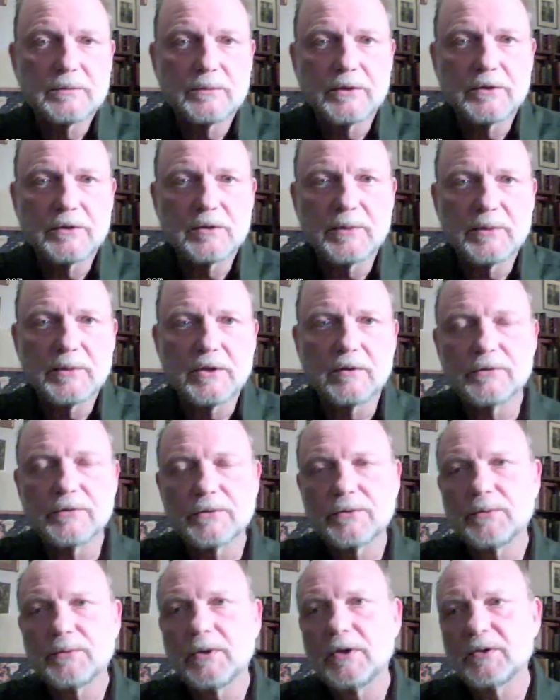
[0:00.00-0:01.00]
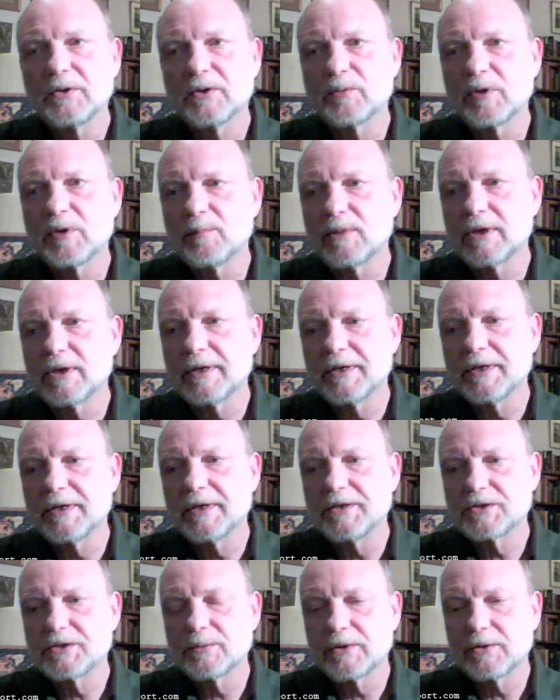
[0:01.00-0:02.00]
were to be overthrown and
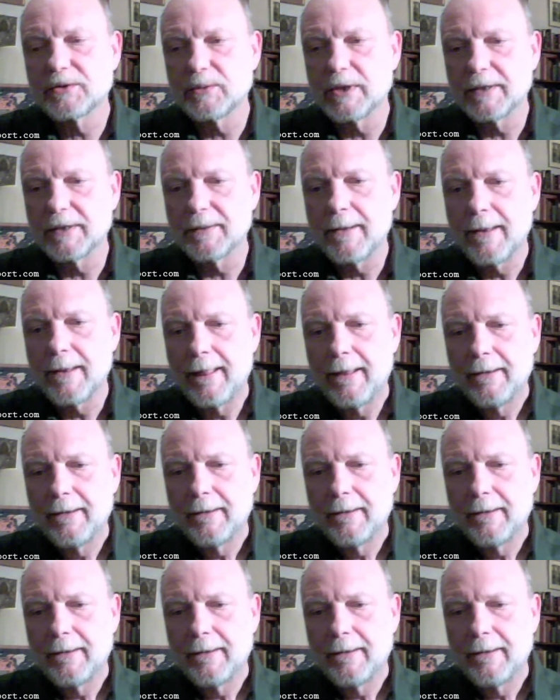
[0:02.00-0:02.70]
replaced with one